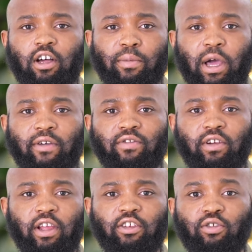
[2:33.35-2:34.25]
um,
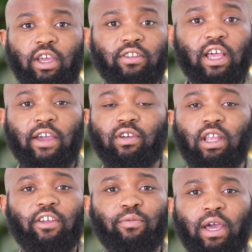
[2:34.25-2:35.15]
after, and you get to have your
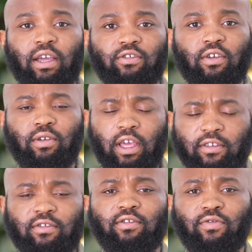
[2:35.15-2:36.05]
life back. So
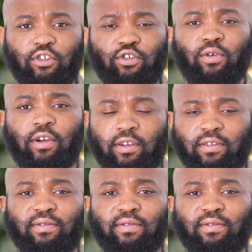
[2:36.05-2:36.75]
yes, for sure.